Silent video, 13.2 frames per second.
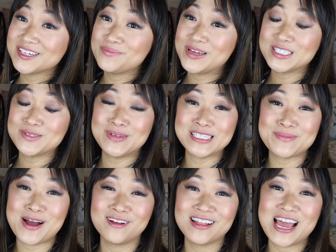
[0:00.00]
It makes me
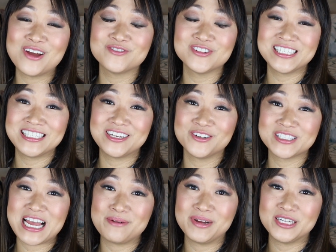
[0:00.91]
smile every single
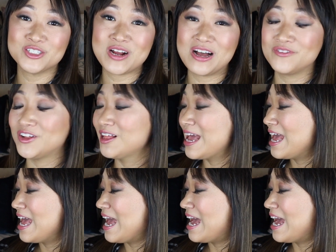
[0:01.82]
time I travel,